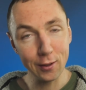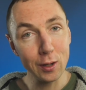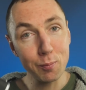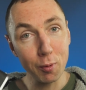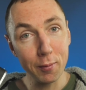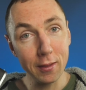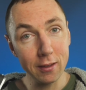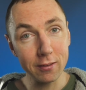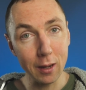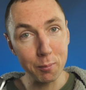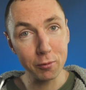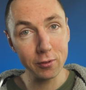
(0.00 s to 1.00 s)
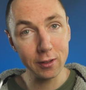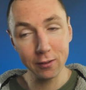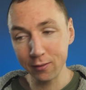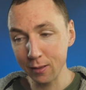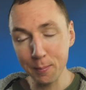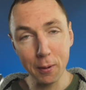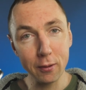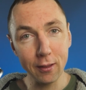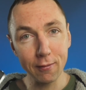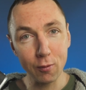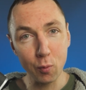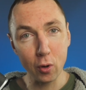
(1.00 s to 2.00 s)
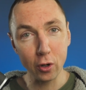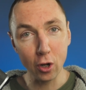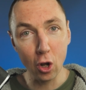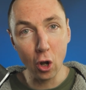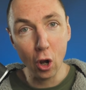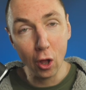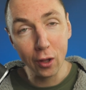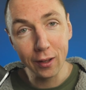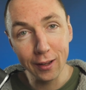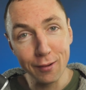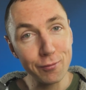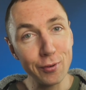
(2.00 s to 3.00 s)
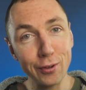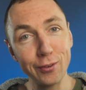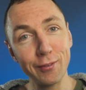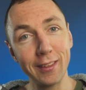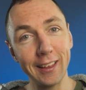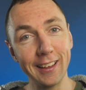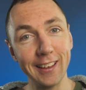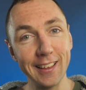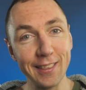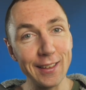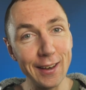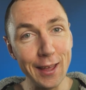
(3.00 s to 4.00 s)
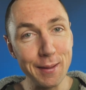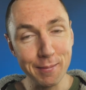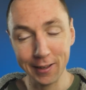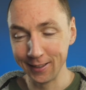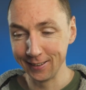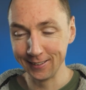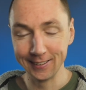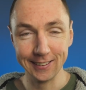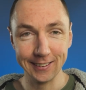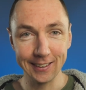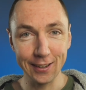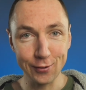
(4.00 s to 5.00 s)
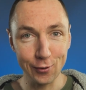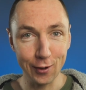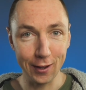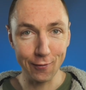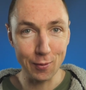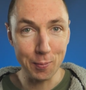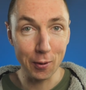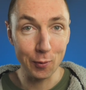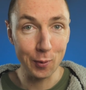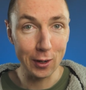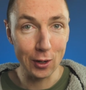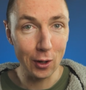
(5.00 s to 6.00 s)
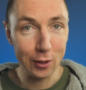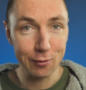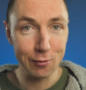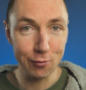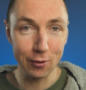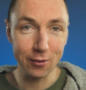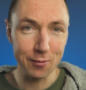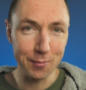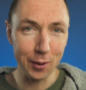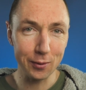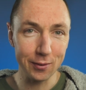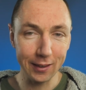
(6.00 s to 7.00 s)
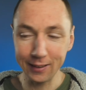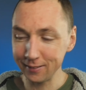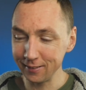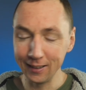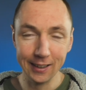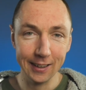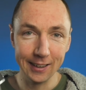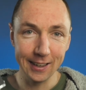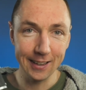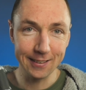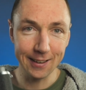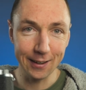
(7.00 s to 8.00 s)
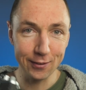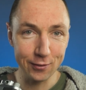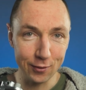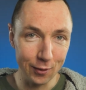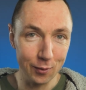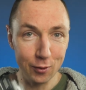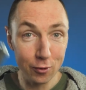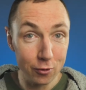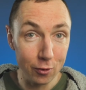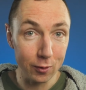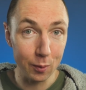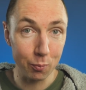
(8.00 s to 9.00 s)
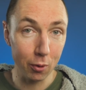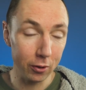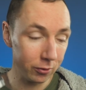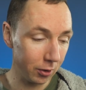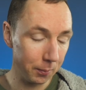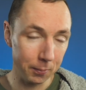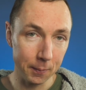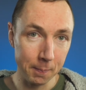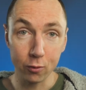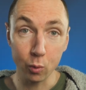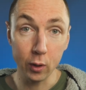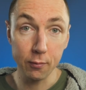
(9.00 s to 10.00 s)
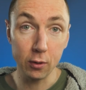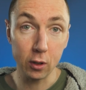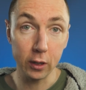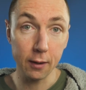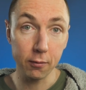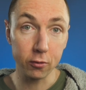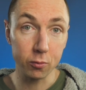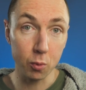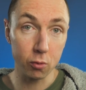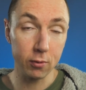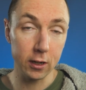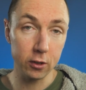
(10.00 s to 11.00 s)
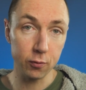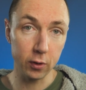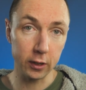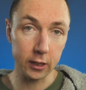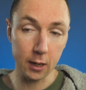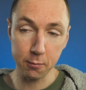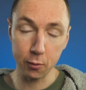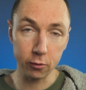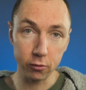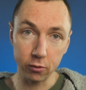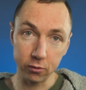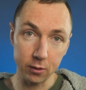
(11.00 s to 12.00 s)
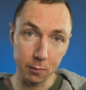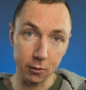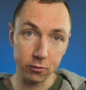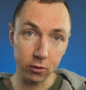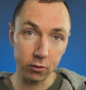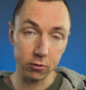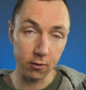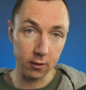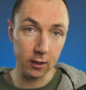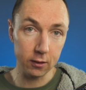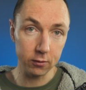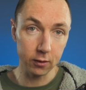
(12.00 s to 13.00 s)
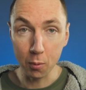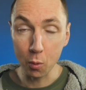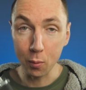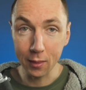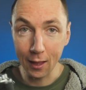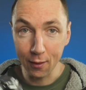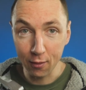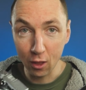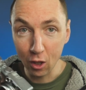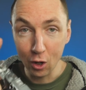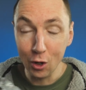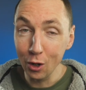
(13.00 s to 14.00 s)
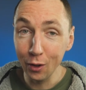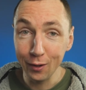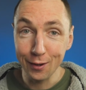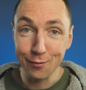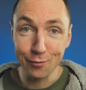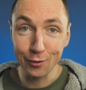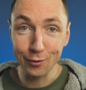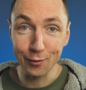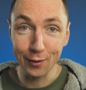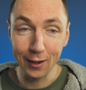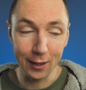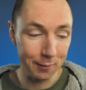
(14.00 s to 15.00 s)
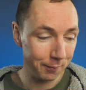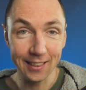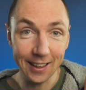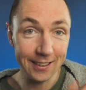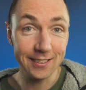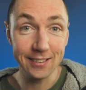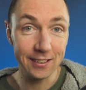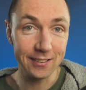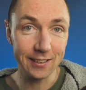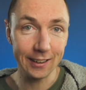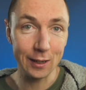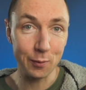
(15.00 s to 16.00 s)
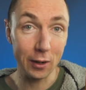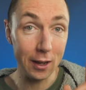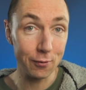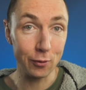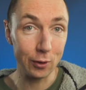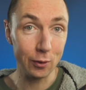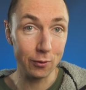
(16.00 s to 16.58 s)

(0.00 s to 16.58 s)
The only problem with these cameras is they both have the word L in front of the name. That's right, if you put the word Leica in front of most things, it tends to shoot the price up. So what if you could have a small rangefinder camera which is a similar size to these but without the L in front of the name? That is exactly what I have for you